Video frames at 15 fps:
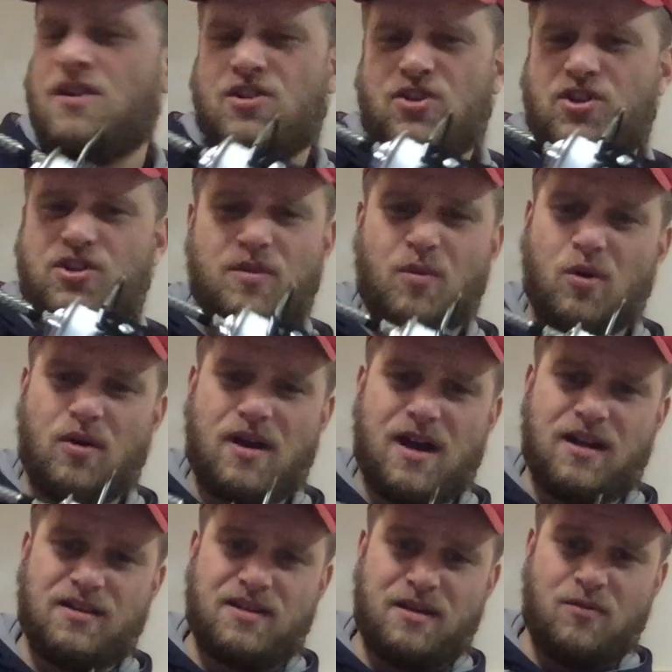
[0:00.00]
Just some more
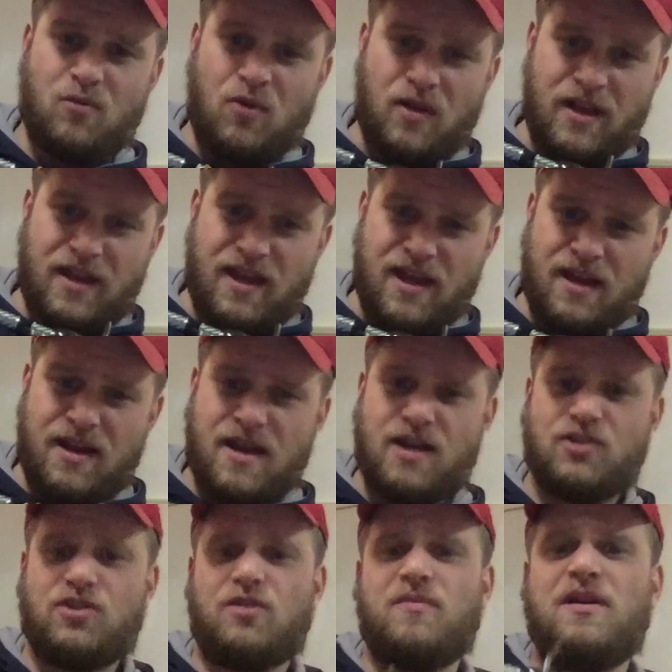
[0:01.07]
content. Well, I can't
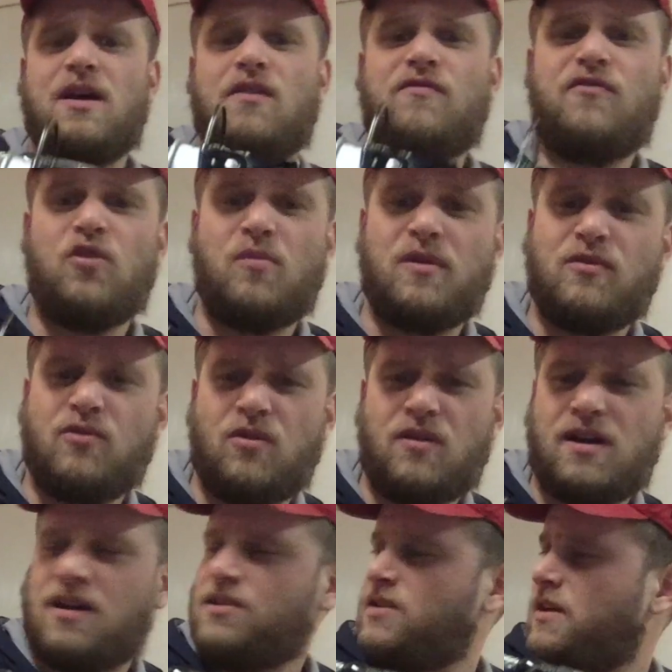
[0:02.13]
actually be out filming real
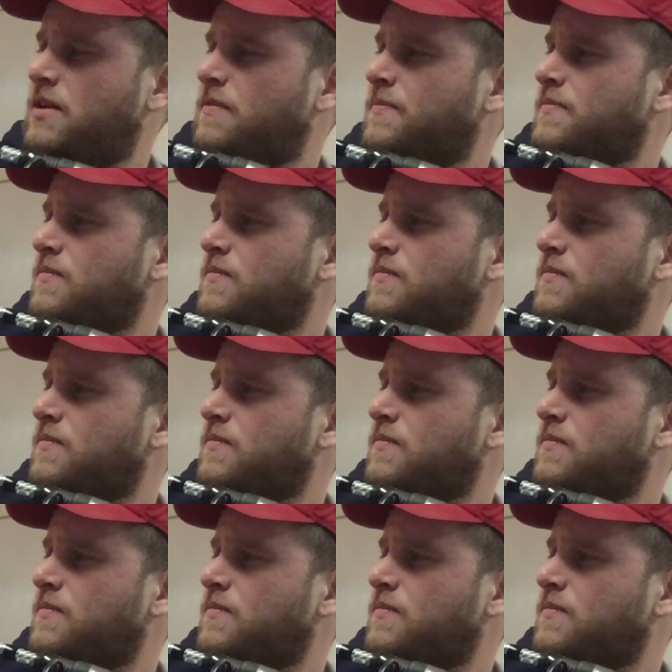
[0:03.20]
content.